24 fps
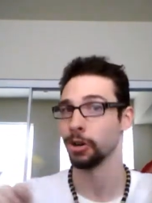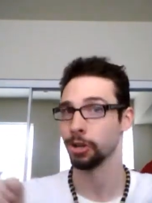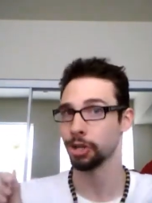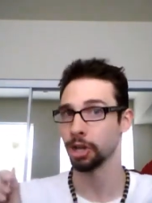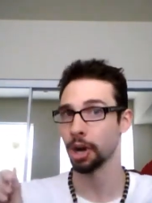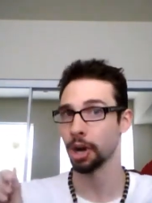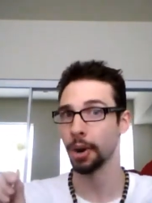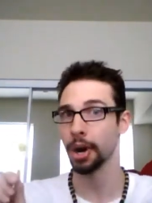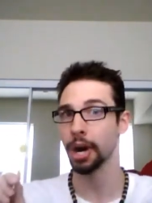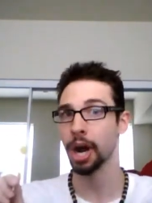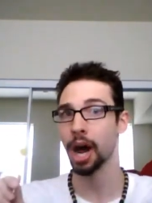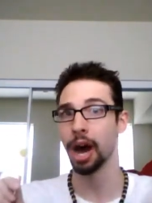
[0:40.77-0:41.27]

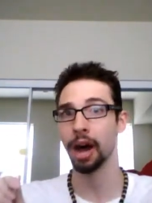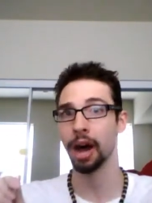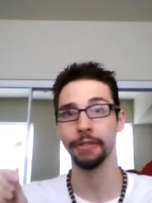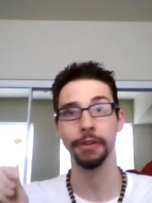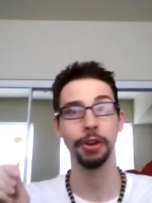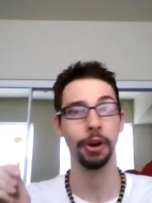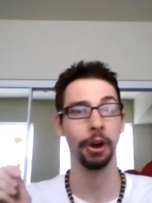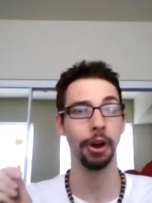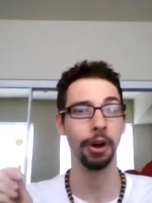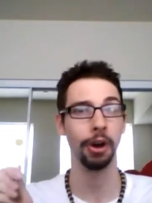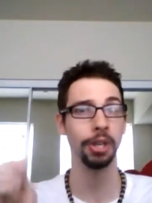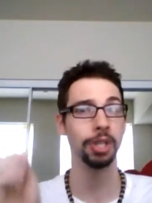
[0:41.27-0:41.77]
Show it off,
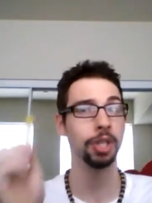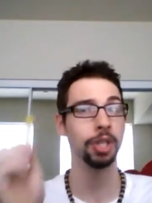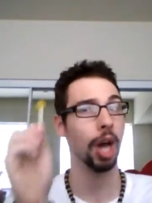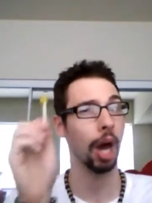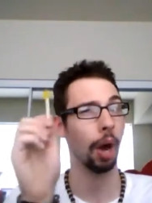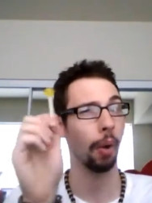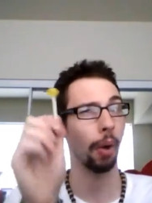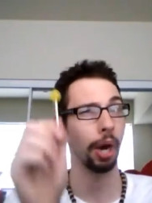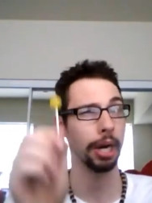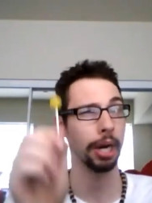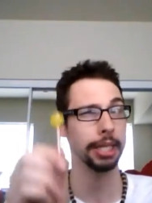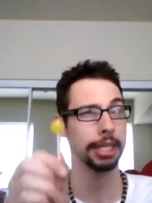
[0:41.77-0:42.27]
girls. I
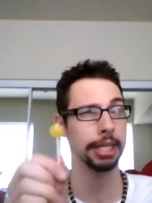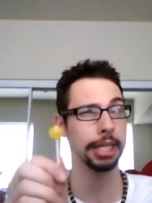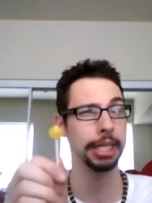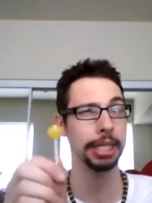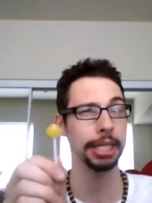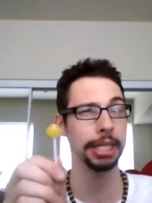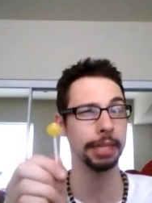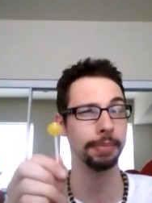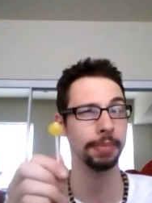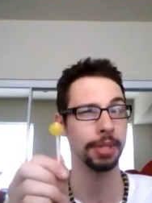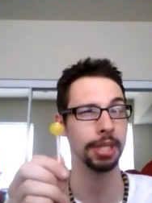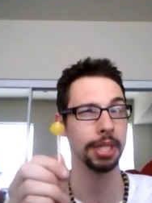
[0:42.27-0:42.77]
want to see
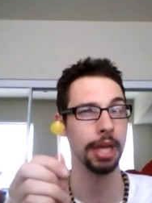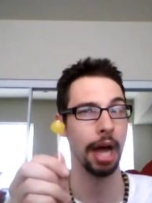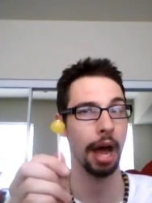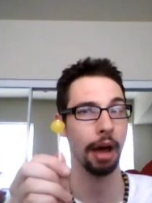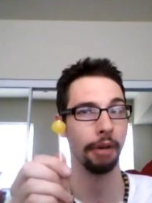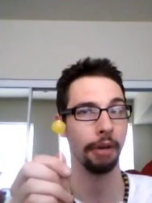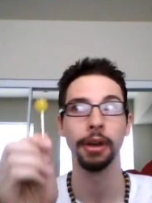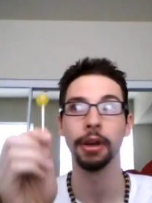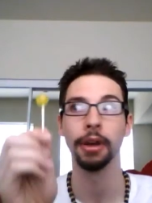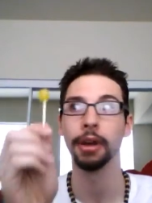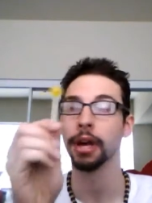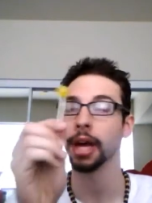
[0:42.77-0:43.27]
some stuff.
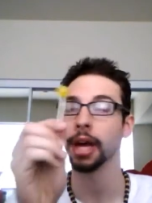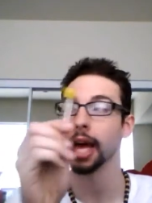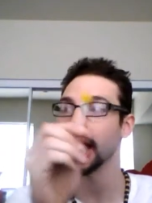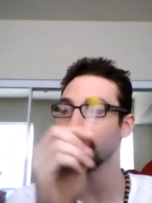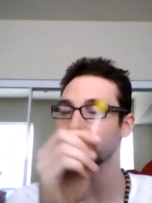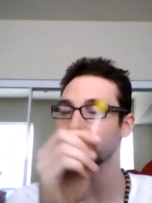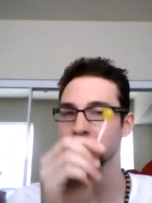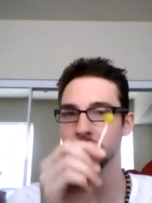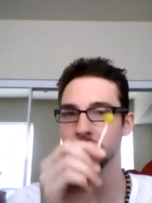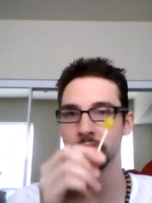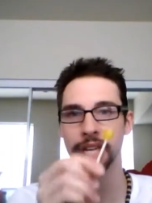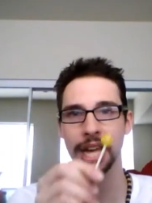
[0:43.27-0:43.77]

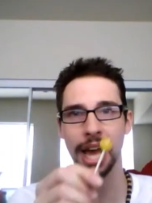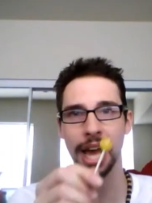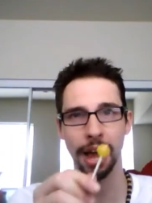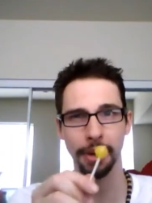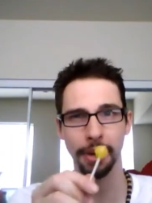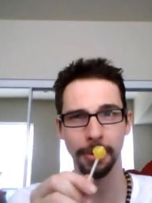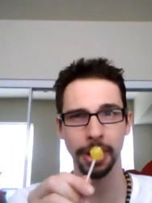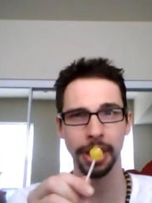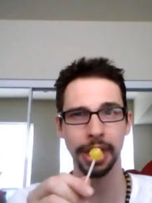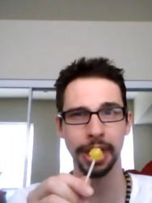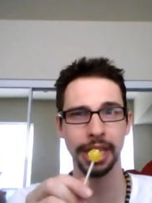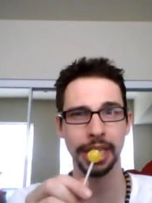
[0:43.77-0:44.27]
Actually, not
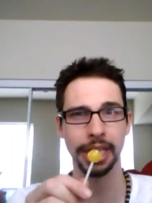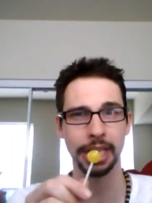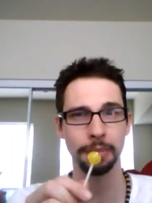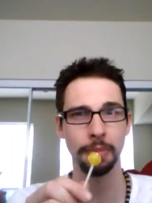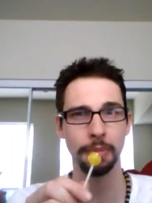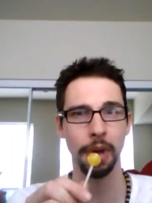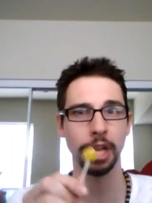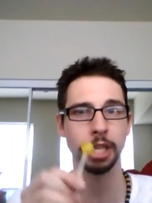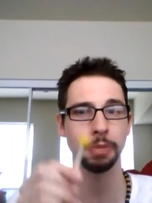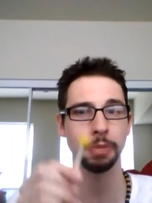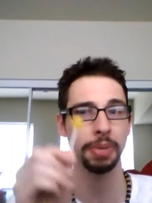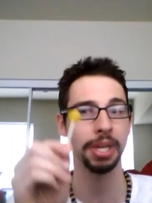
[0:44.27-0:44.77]
really as
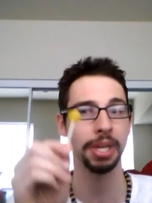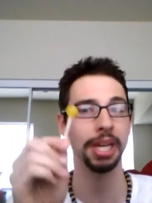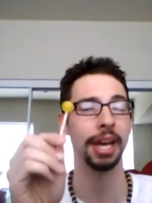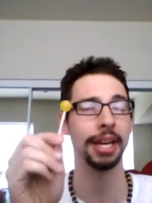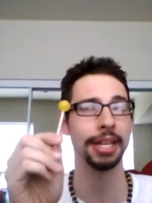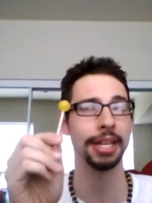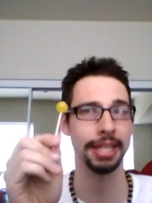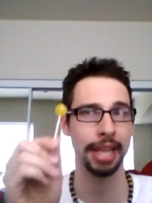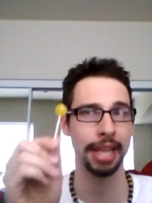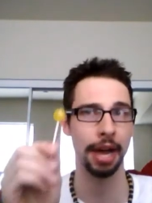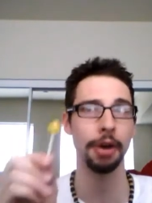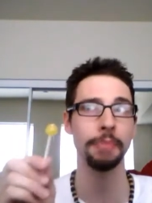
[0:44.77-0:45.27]
much,
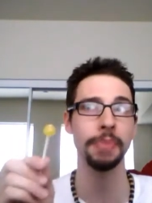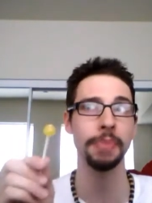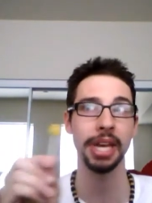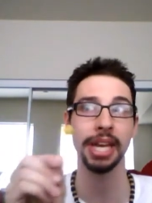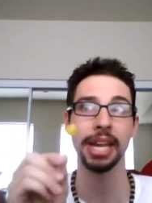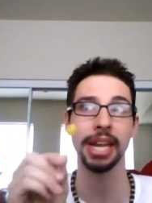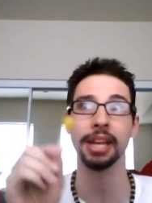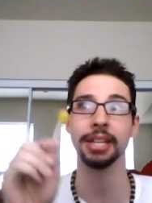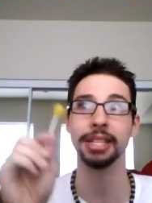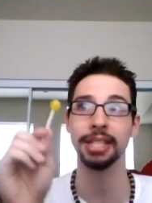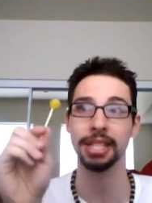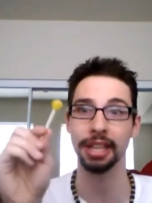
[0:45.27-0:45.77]
because that would be in
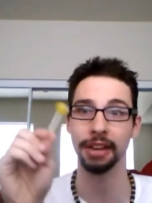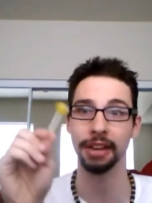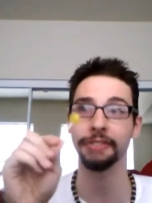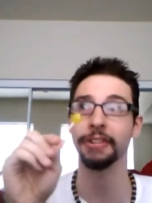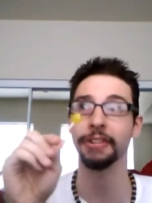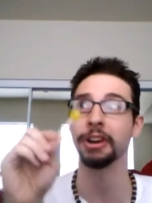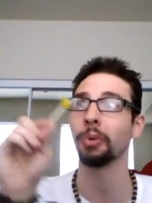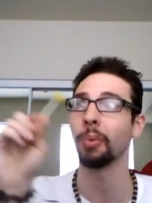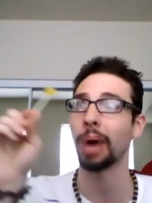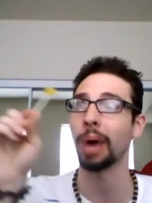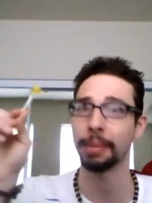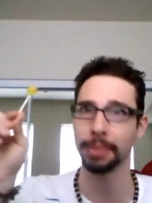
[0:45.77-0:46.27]
a
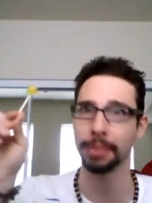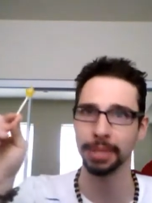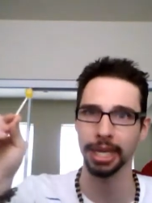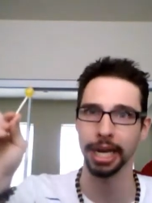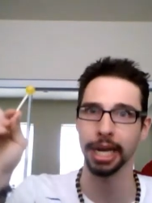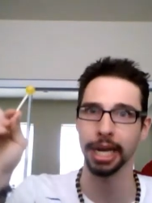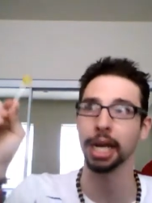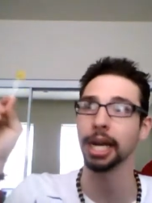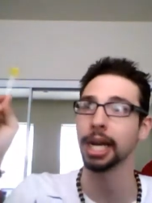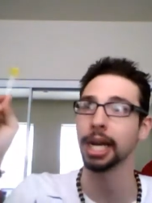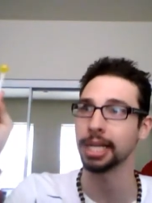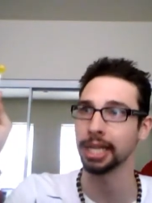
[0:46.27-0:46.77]
different website
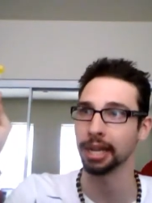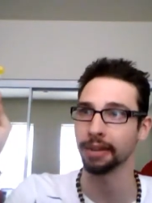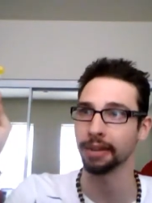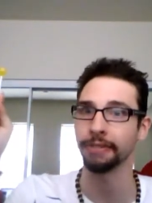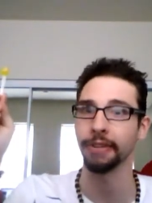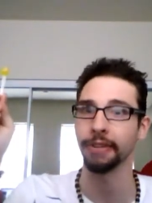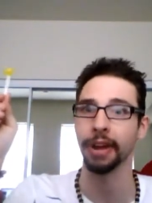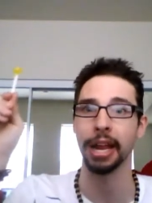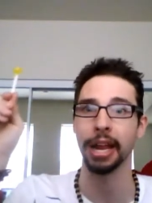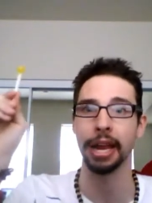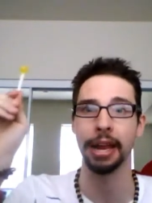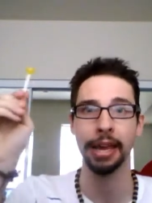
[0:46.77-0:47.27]
on a
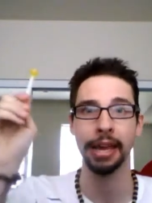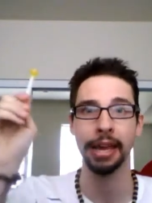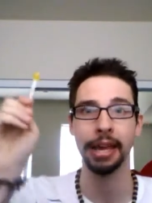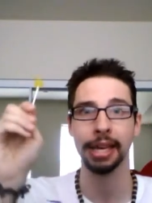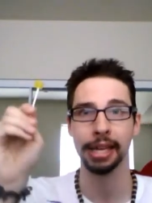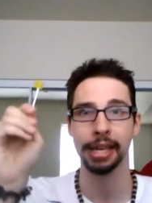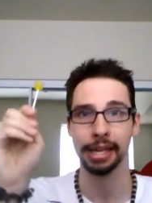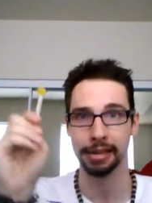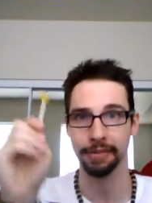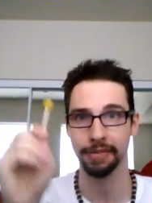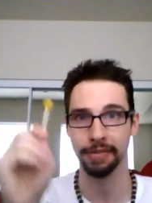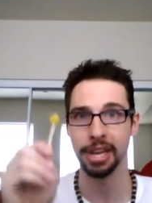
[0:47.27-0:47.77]
different
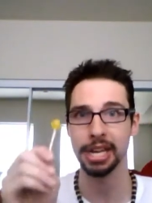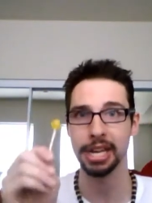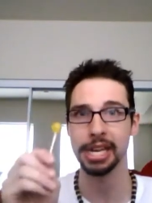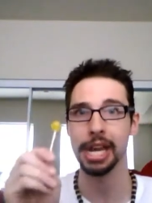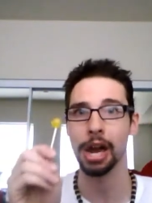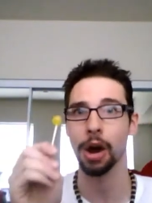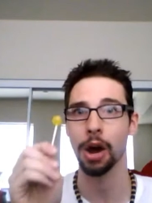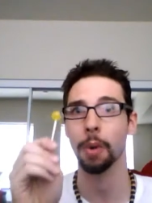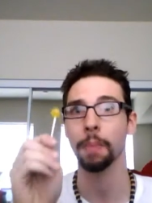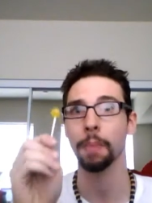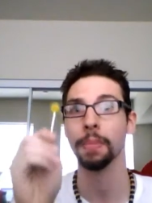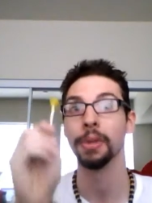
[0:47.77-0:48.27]
video.